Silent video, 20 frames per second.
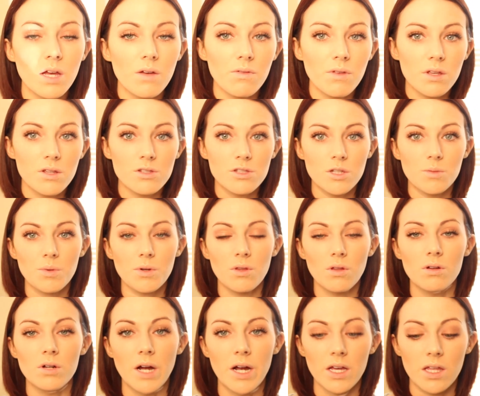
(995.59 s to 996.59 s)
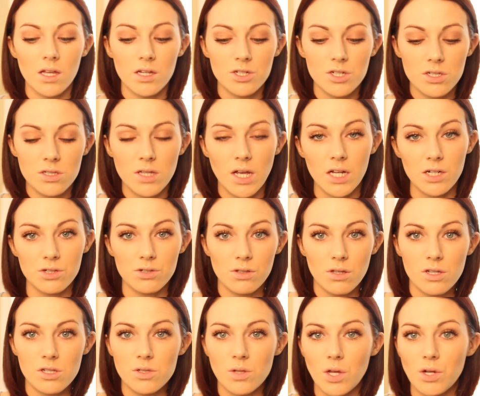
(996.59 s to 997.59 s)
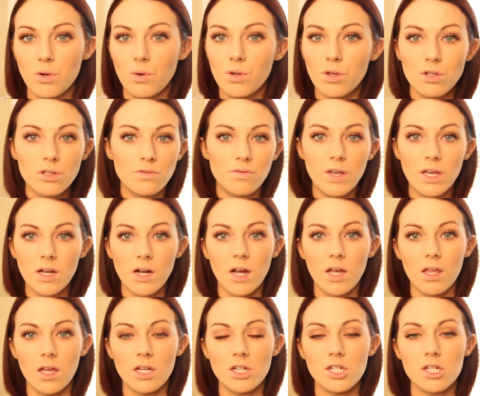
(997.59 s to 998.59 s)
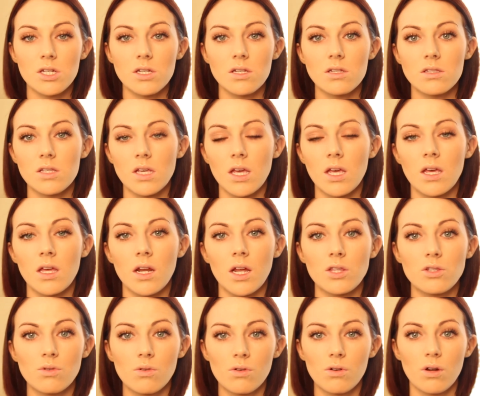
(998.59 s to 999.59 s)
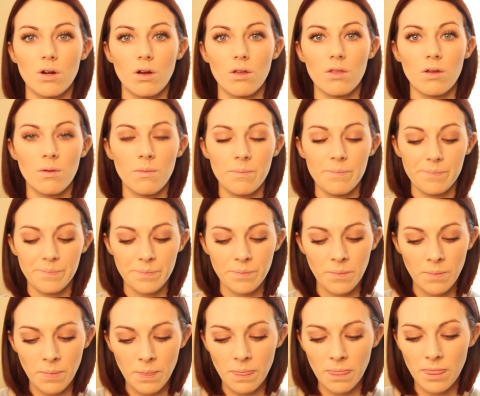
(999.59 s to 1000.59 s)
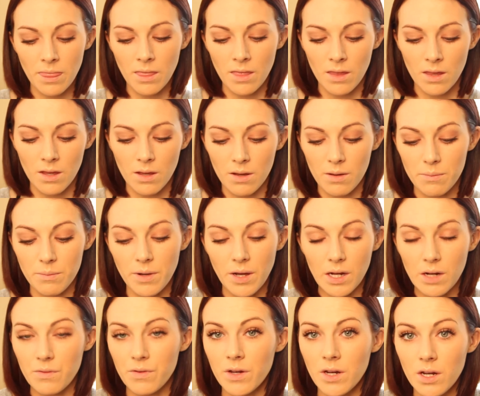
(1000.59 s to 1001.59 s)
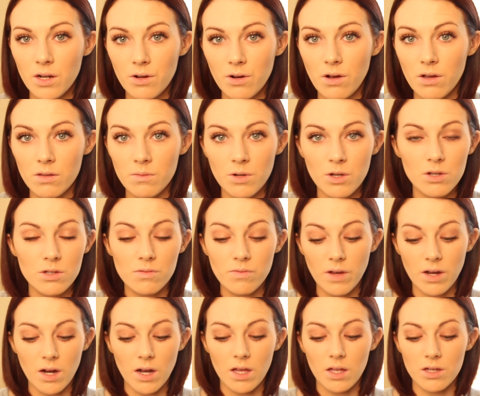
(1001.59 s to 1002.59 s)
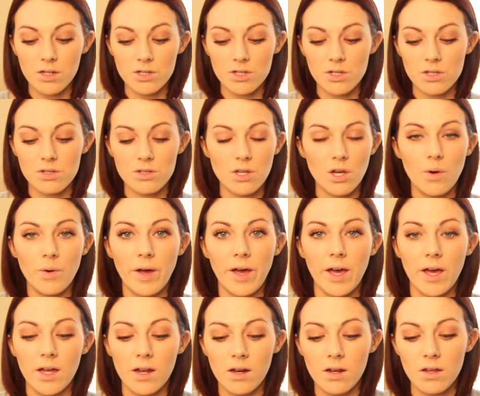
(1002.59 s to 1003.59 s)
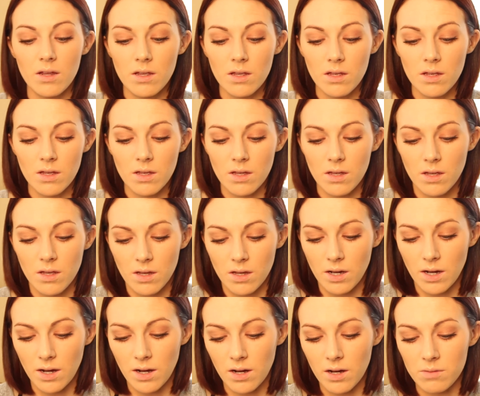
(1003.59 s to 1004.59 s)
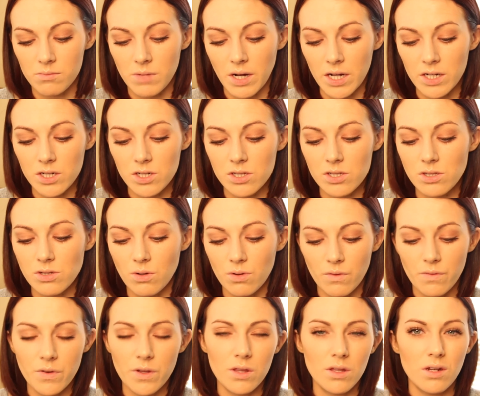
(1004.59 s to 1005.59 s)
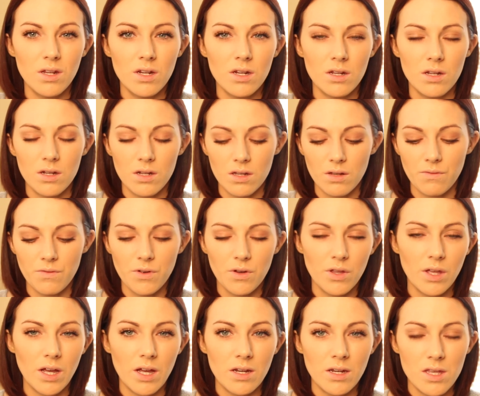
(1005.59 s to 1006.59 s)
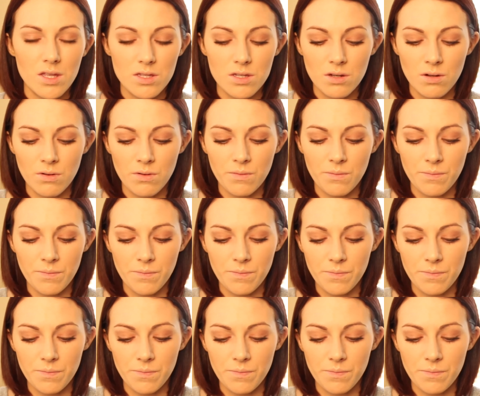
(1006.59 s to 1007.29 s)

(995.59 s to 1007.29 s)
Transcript: have like super long eyelashes naturally, so I don't use fake eyelashes and I don't curl them. But if you need to curl them or use fake eyelashes, go ahead. I just don't feel like I need to.